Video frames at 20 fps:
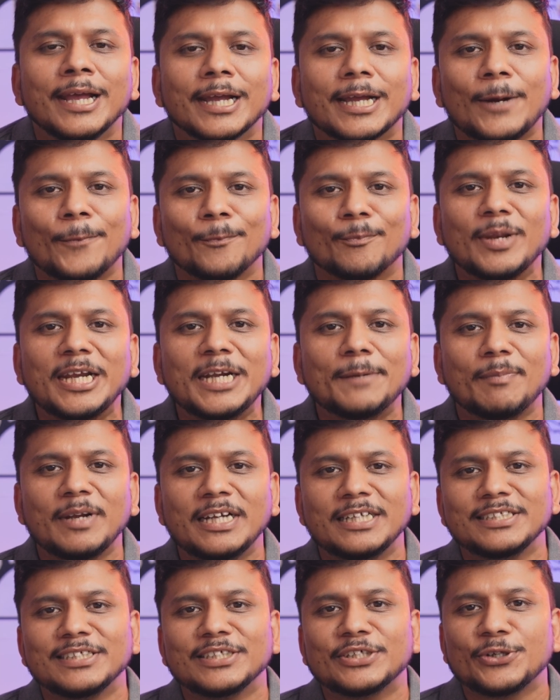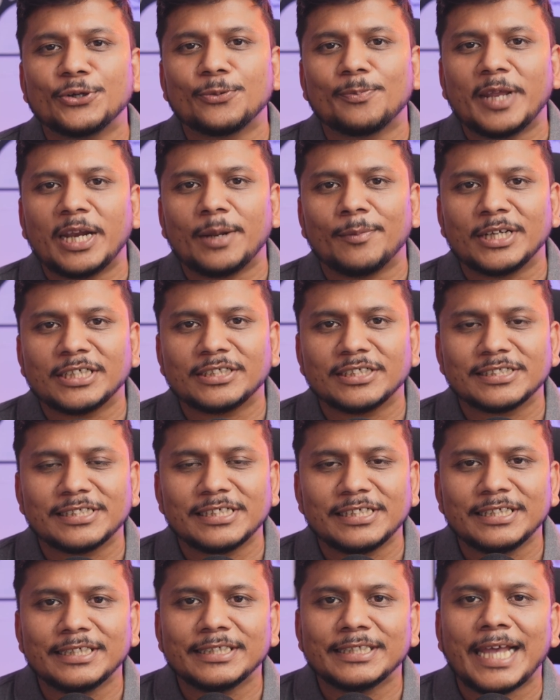complete PTC Creo parametric
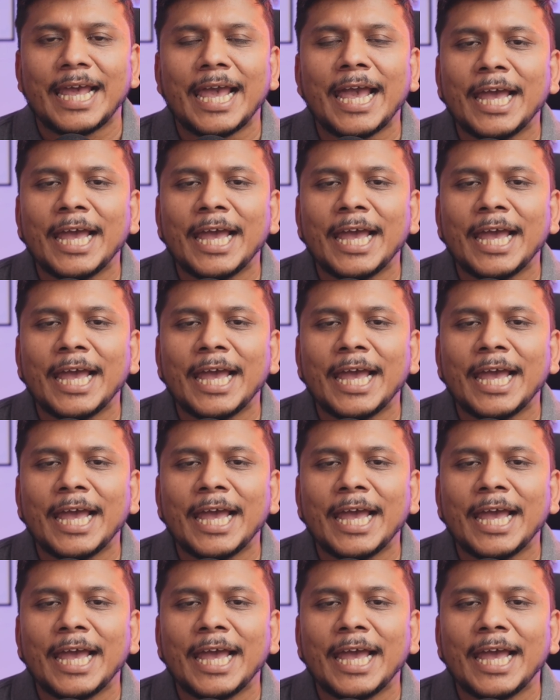series